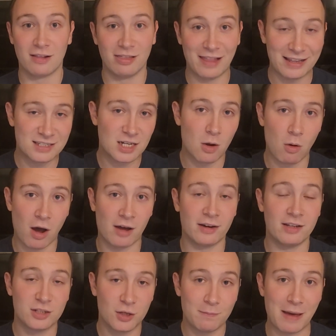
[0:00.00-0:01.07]
Let's go
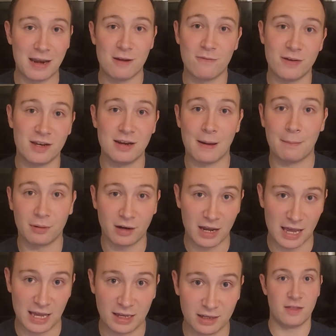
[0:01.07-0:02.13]
on to benefit number
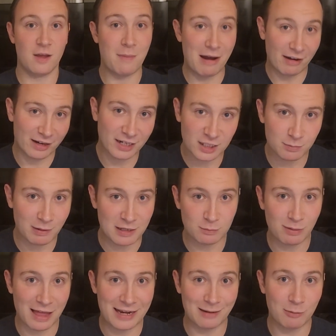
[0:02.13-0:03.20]
8. The American Express
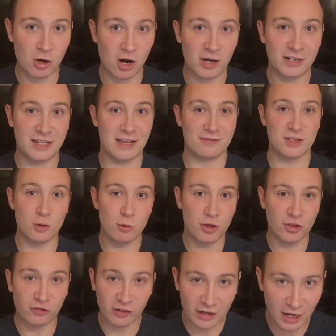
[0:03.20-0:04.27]
Platinum Card gives you
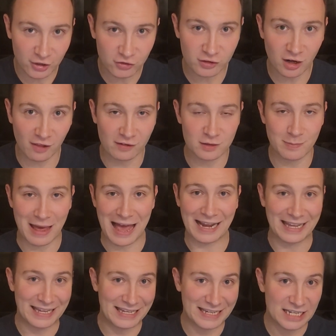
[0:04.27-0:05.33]
$300
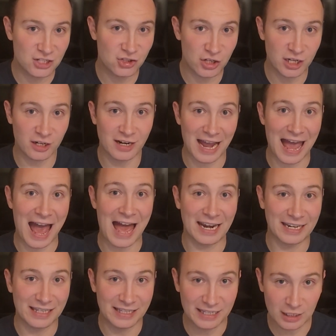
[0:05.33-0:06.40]
back each year
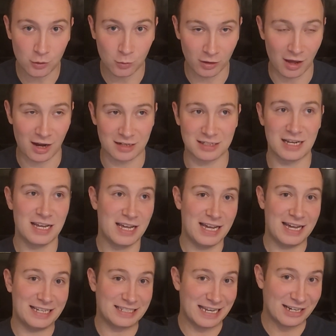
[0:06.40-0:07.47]
at Equinox.
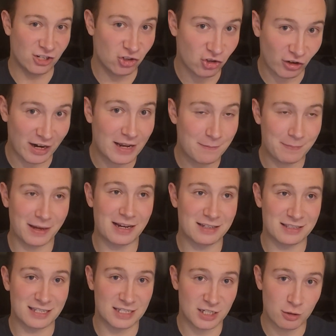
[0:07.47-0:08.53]
It's great
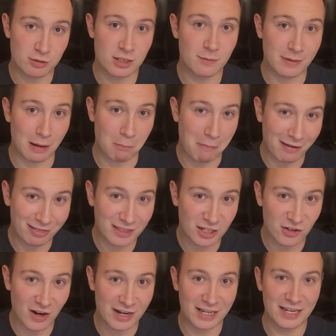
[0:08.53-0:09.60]
because this used to be a monthly
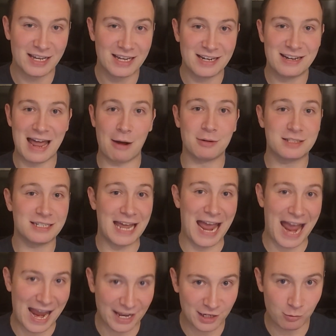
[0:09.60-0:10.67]
credit, now it's an
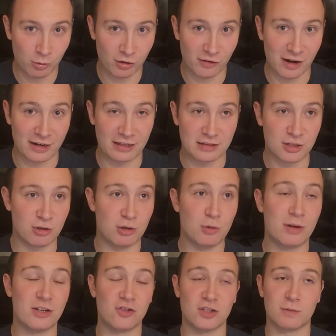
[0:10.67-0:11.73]
annual credit. So you
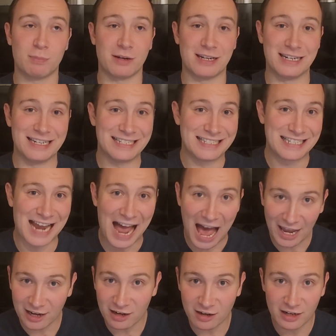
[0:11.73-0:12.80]
can just put an
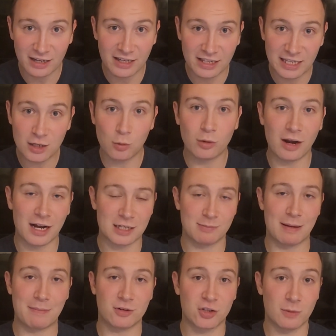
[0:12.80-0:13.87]
entire Equinox
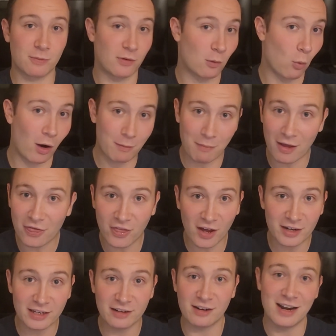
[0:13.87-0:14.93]
membership for 1 month
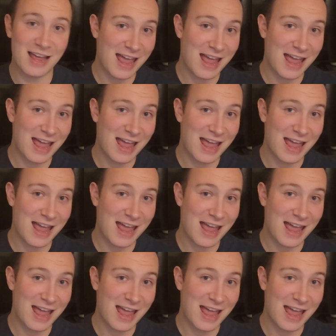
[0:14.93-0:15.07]
on here,